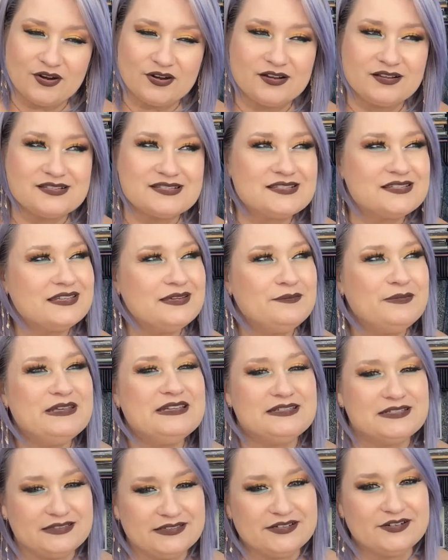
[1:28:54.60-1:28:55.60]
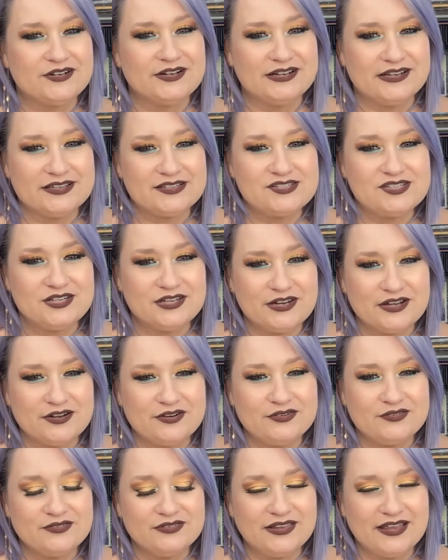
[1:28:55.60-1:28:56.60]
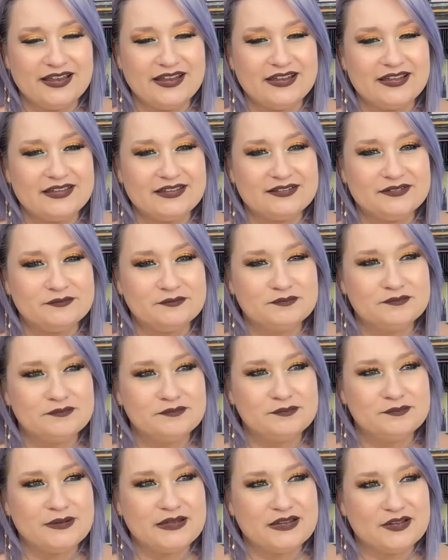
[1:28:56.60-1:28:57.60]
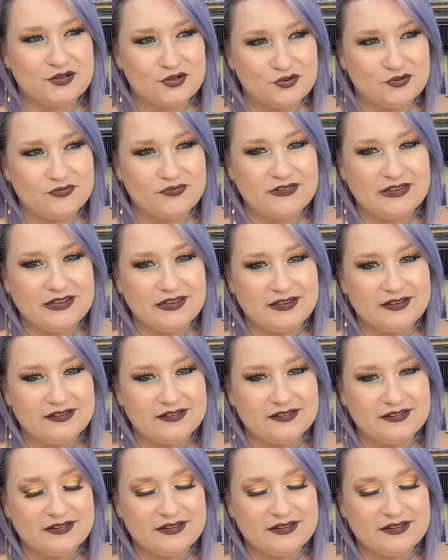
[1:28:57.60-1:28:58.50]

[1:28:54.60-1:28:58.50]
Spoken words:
sleepy delirious, you know, like, but goofy